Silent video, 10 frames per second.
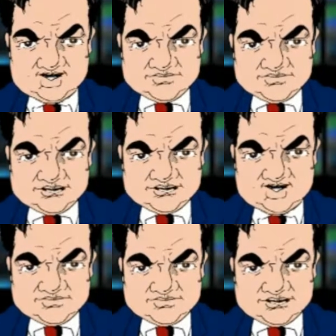
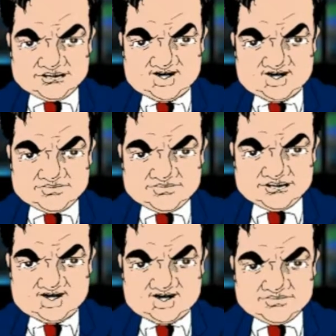I, I, I know
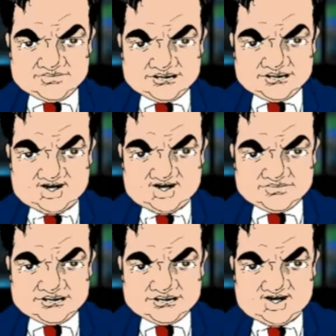of none. Of
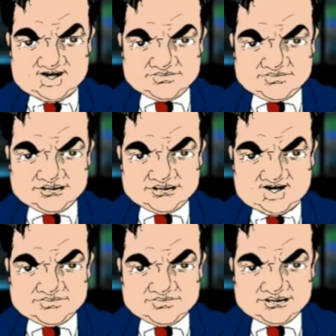course, they haven't been given the
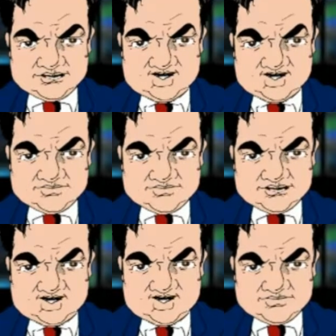opportunity
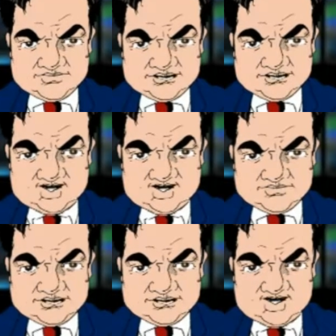because Hollywood is
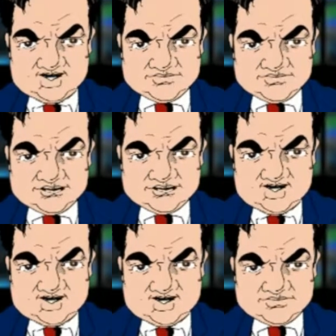so transphobic,
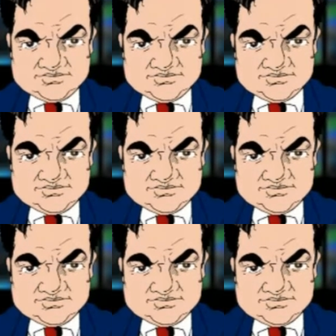is it?